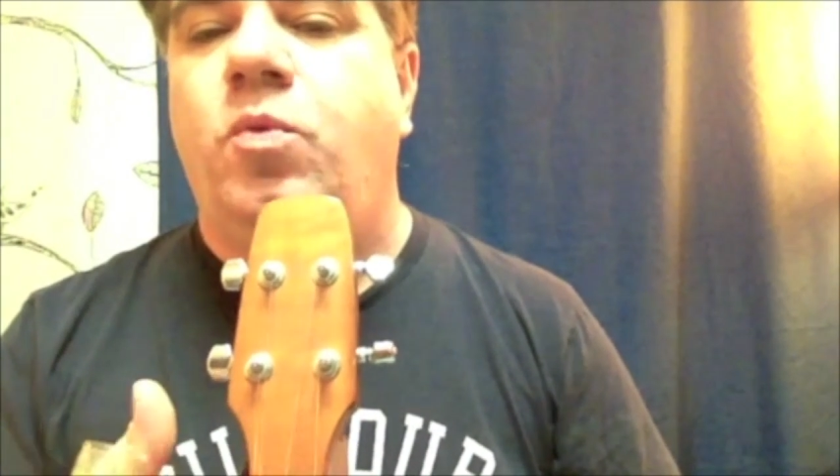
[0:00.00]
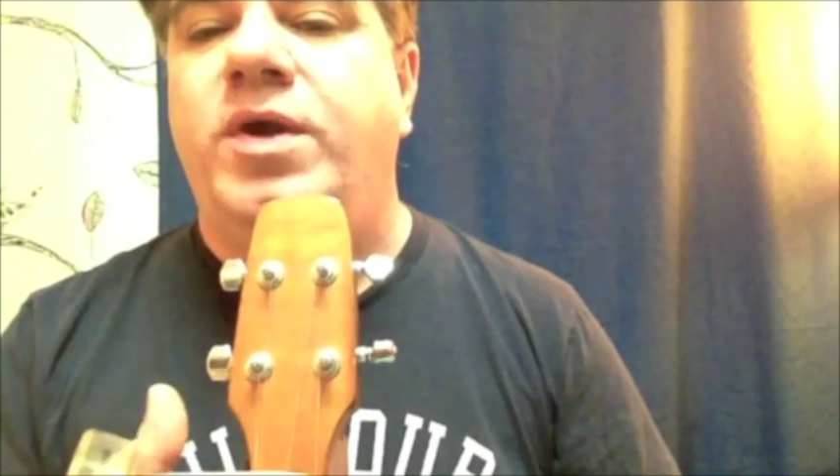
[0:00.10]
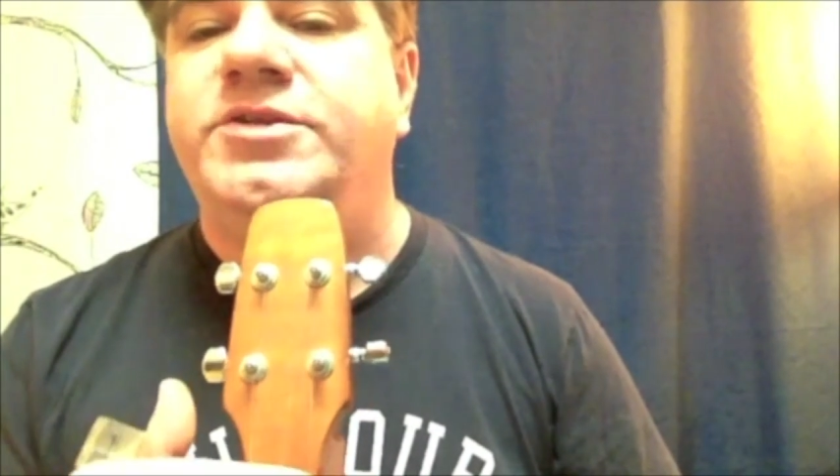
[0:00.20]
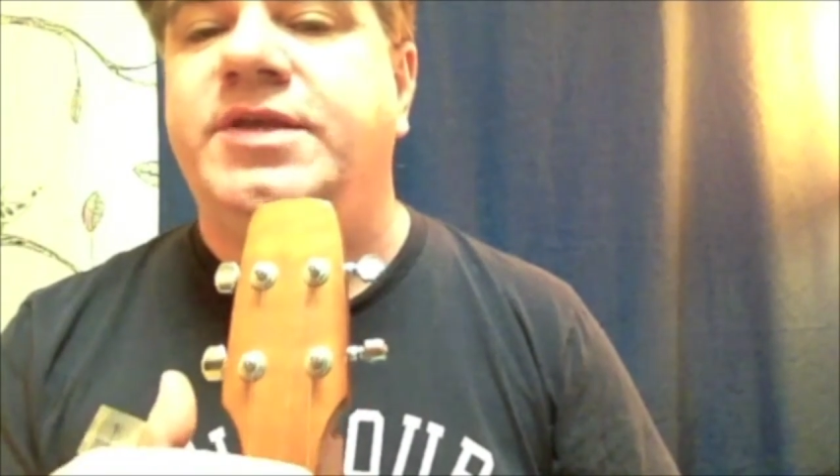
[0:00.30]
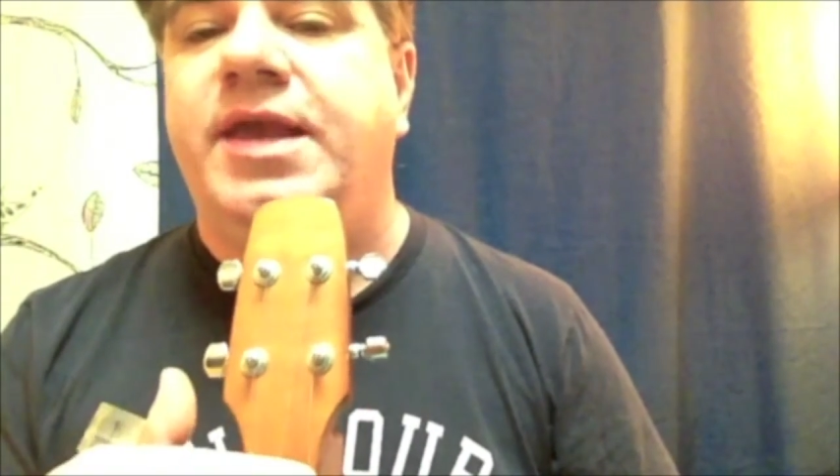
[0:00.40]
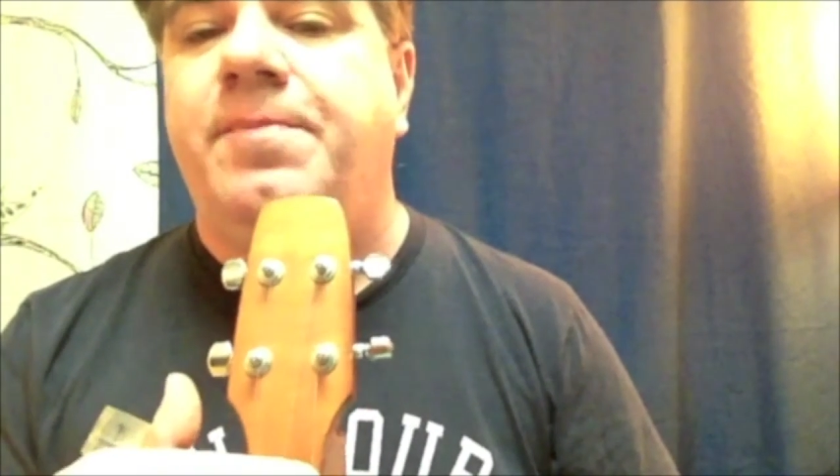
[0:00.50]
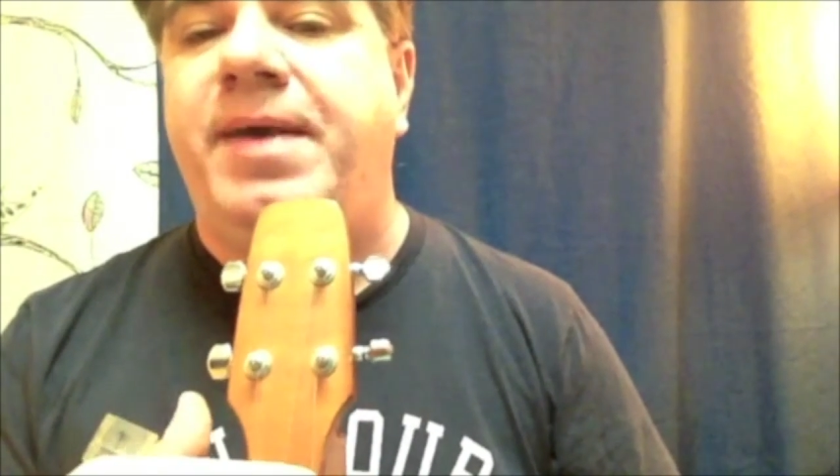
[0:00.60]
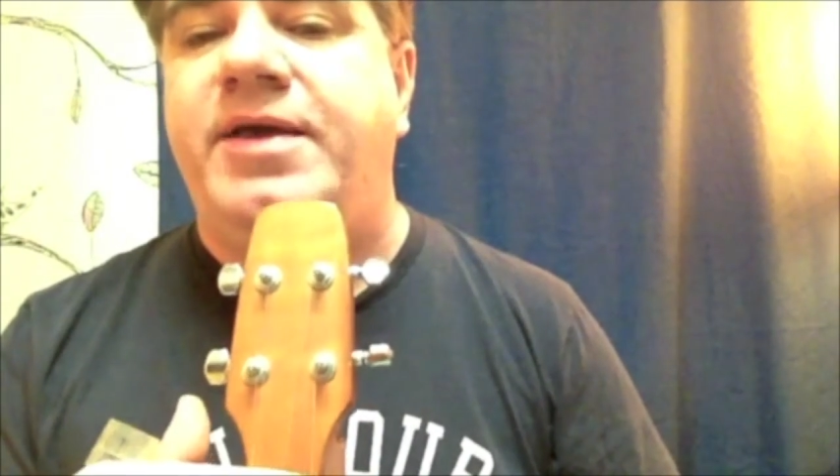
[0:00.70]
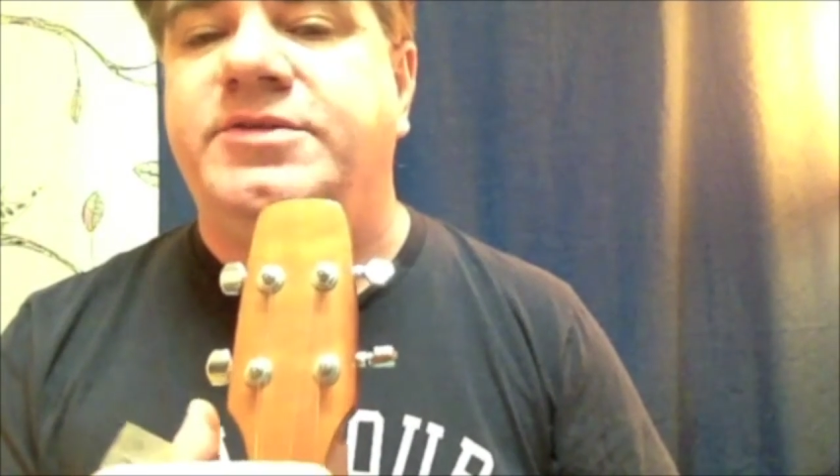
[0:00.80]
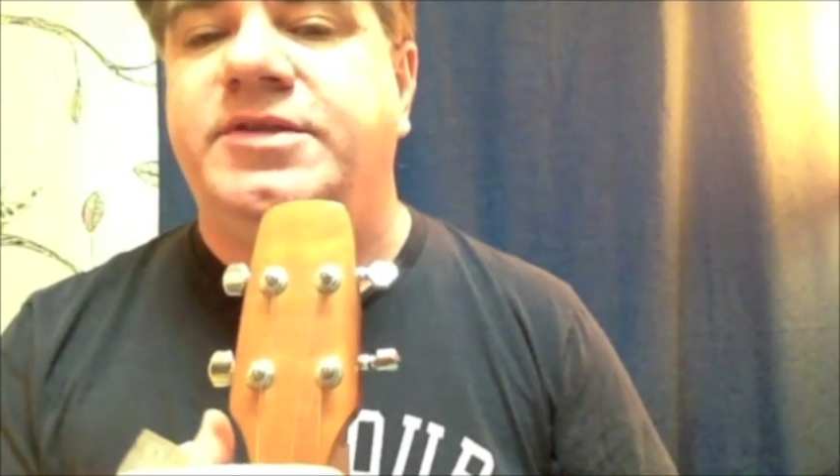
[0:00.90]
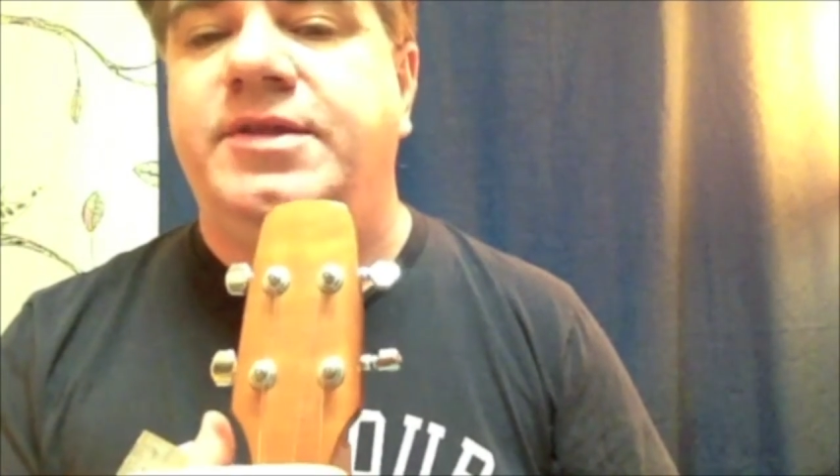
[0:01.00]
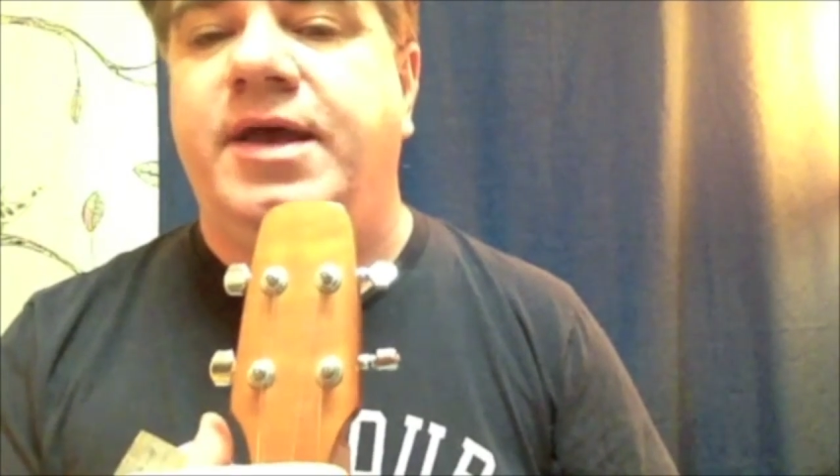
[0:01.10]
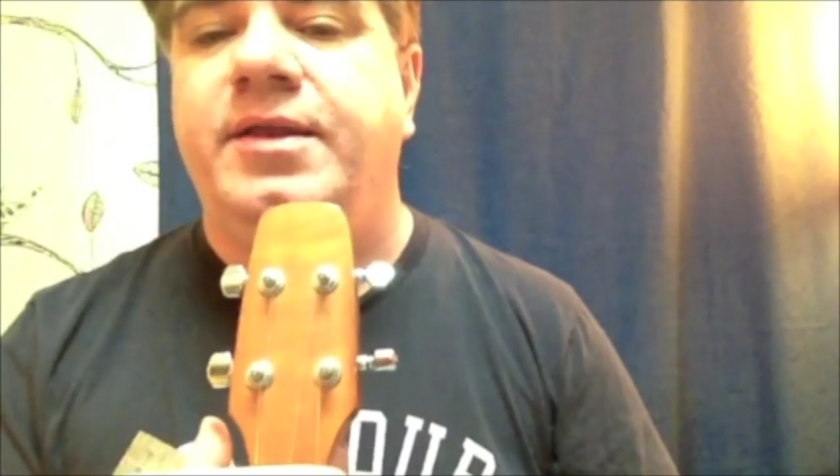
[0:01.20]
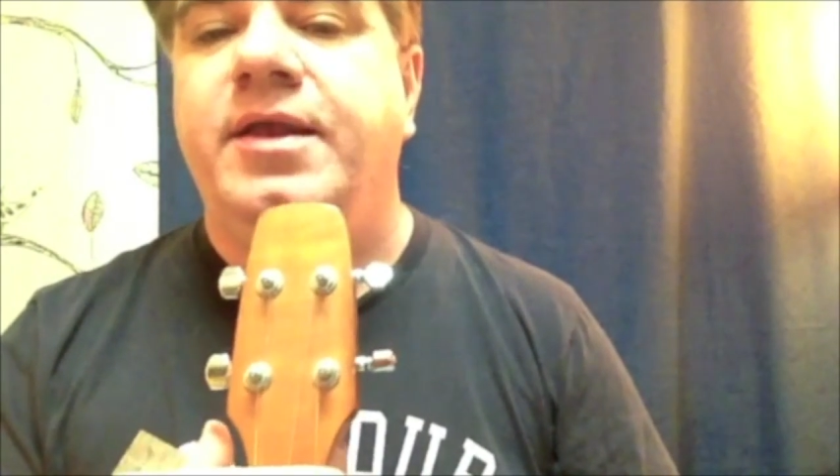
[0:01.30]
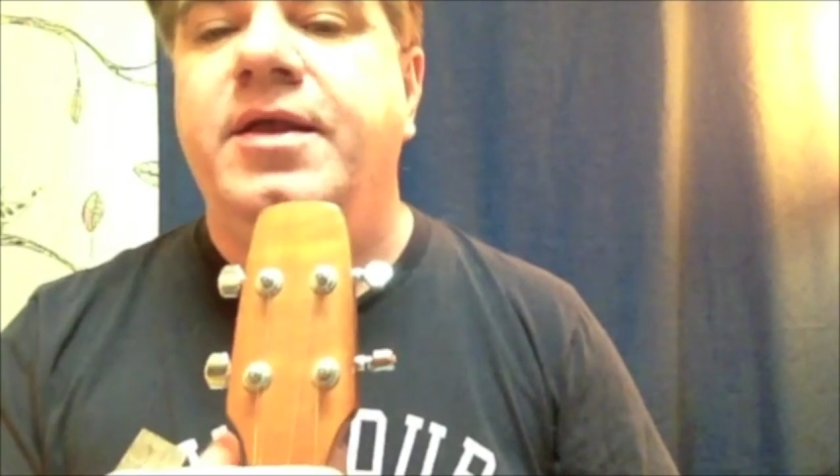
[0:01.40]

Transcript: once they get past the nut.